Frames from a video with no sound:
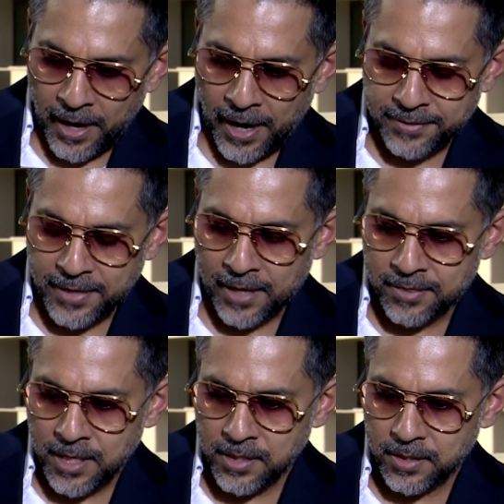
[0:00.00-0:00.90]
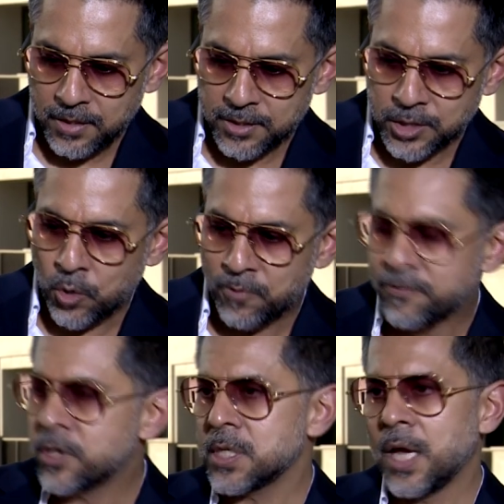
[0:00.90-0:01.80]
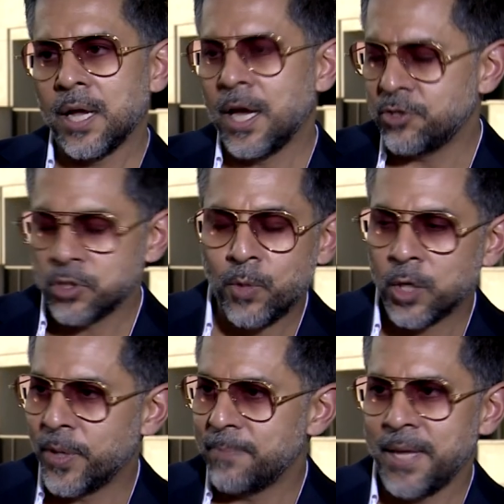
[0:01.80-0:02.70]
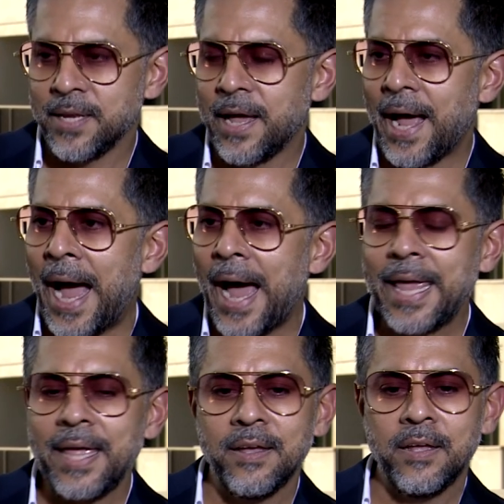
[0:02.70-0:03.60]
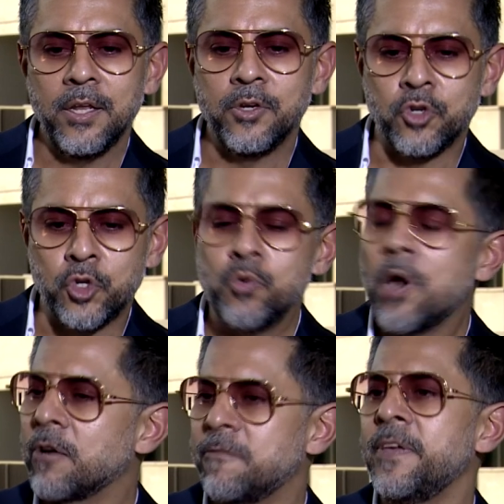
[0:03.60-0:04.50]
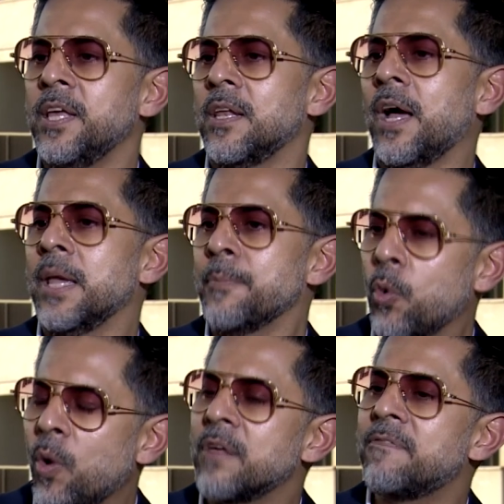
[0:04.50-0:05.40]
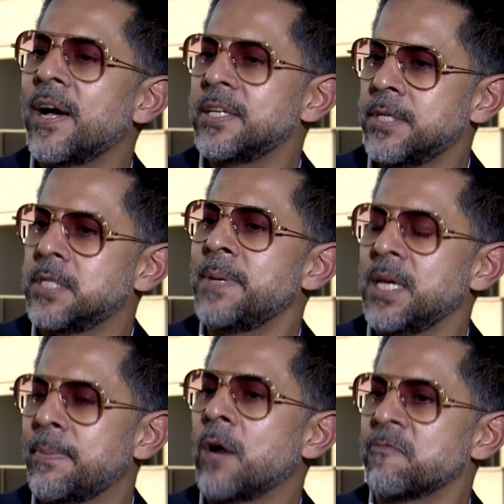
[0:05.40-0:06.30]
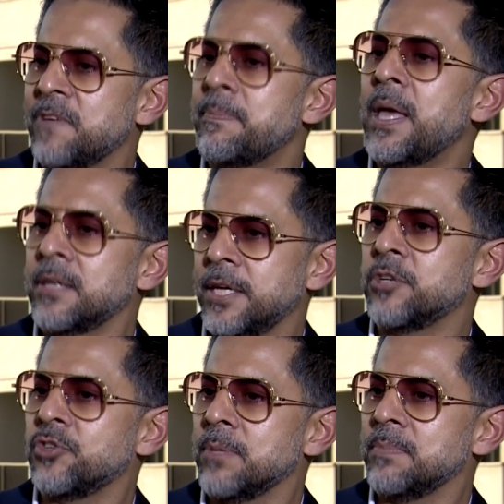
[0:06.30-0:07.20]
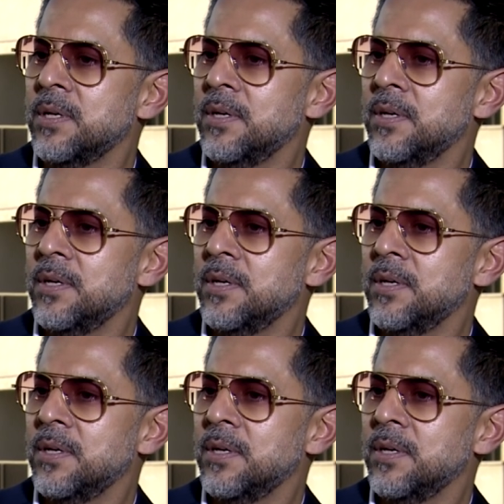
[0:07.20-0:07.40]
I, I think, so firstly, I, I just want to admit, I do not feel I am qualified to speak about female leadership.